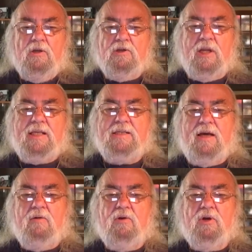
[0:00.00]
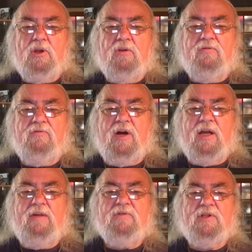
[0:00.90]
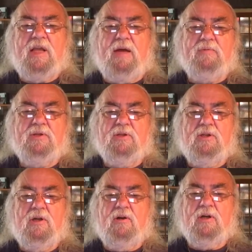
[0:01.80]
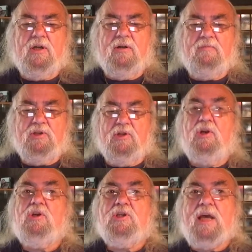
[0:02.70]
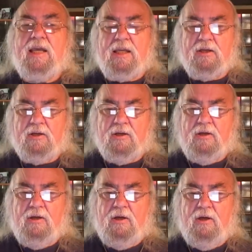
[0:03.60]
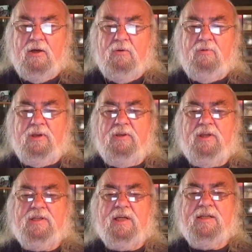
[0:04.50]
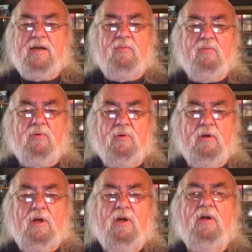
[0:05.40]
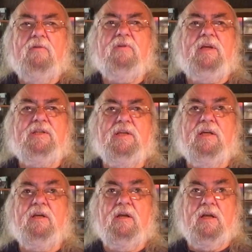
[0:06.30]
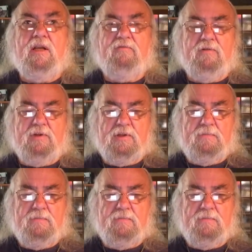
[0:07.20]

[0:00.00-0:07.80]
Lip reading: So let's now look at the five steps that are contained within this example of eating an elephant.